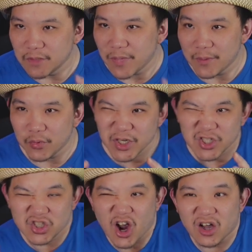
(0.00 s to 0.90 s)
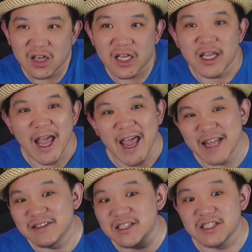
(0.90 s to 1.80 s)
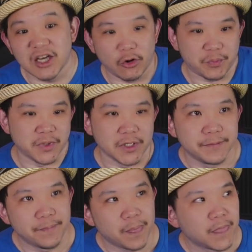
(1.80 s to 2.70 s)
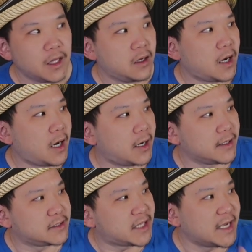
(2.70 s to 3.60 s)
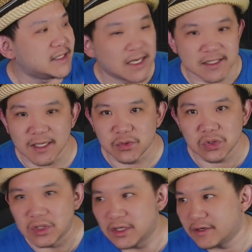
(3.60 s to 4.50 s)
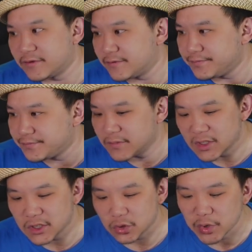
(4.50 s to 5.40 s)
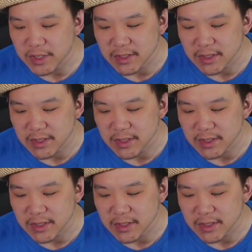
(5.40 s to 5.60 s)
peppery, chocolatey, and syrupy. It tastes like some sort of sweet